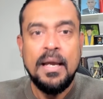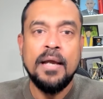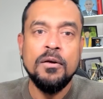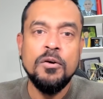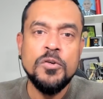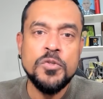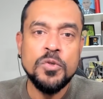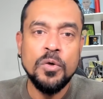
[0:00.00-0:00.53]
And
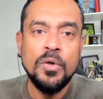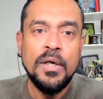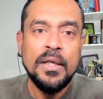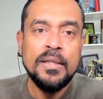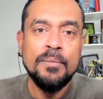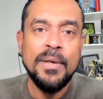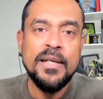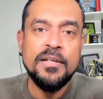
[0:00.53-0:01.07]
also
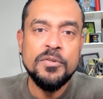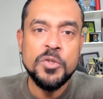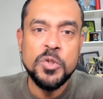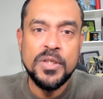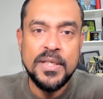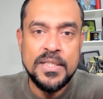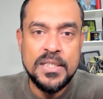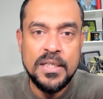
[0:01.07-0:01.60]
the
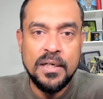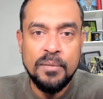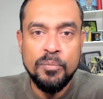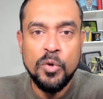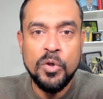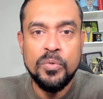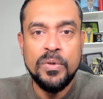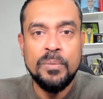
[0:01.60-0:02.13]
penetration testing
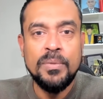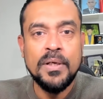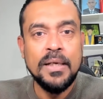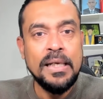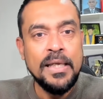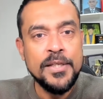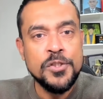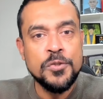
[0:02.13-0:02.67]
report will be
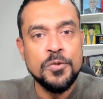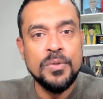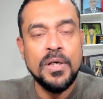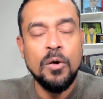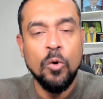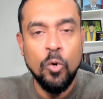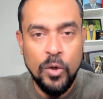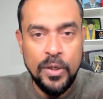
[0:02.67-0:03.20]
released to
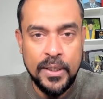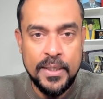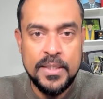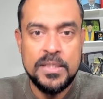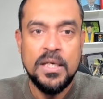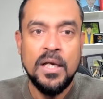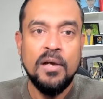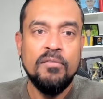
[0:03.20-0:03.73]
the
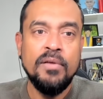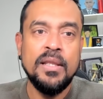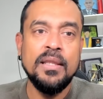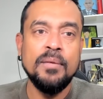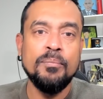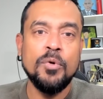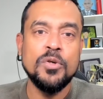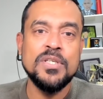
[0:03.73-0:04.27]
owners when
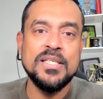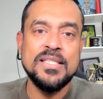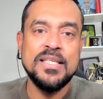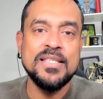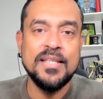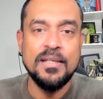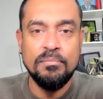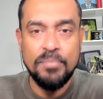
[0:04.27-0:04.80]
the process
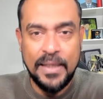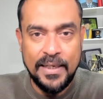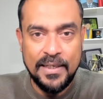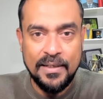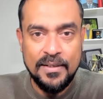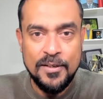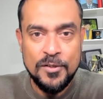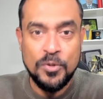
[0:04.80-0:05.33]
is
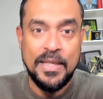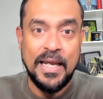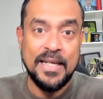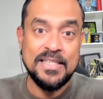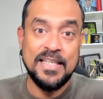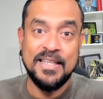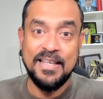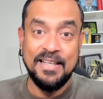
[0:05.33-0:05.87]
completed. So that
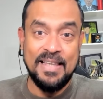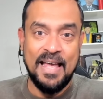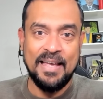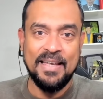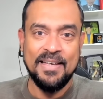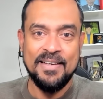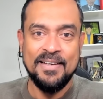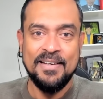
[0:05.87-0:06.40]
is ethical
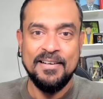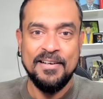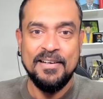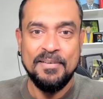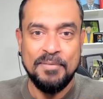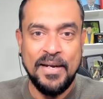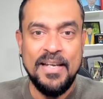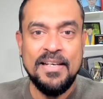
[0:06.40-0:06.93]
hacking,
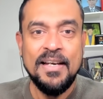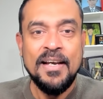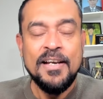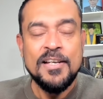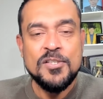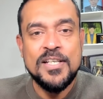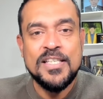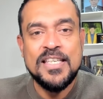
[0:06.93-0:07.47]
right?
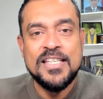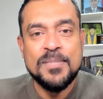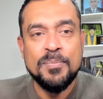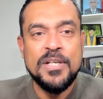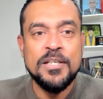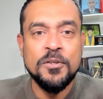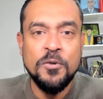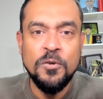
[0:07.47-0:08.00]
So it's
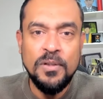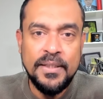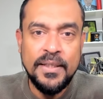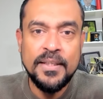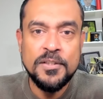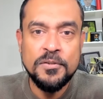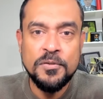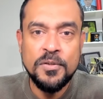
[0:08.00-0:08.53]
pretty cool
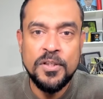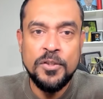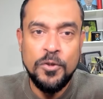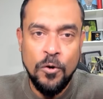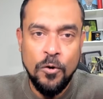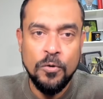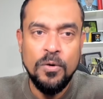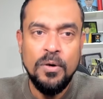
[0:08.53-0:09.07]
thing to
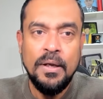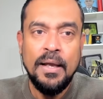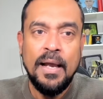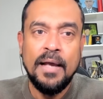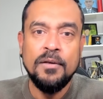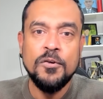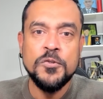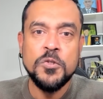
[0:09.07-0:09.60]
know
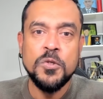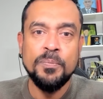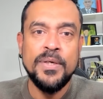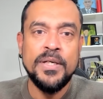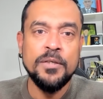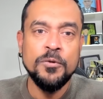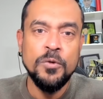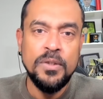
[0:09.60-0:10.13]
and also
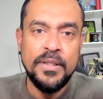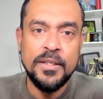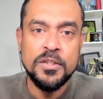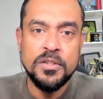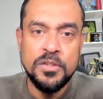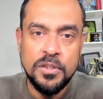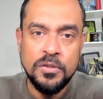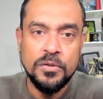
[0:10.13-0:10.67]
pretty cool thing
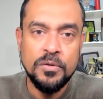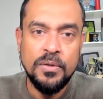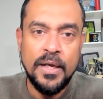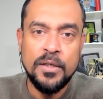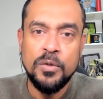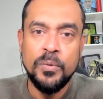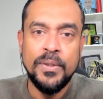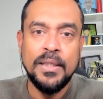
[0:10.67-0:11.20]
to do,
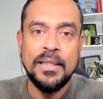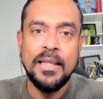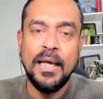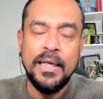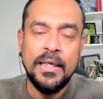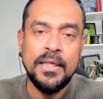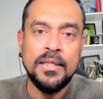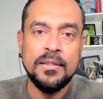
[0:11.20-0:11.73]
and you will
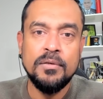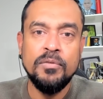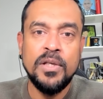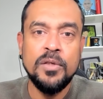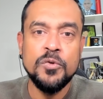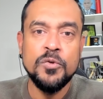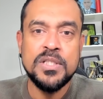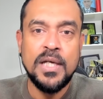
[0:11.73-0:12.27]
like it
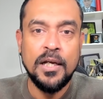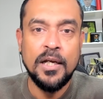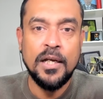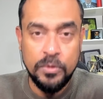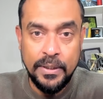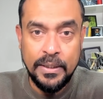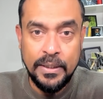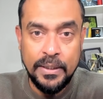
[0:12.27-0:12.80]
when you start
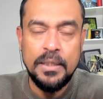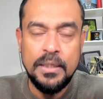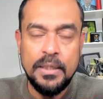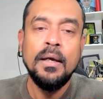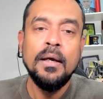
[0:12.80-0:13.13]
doing it.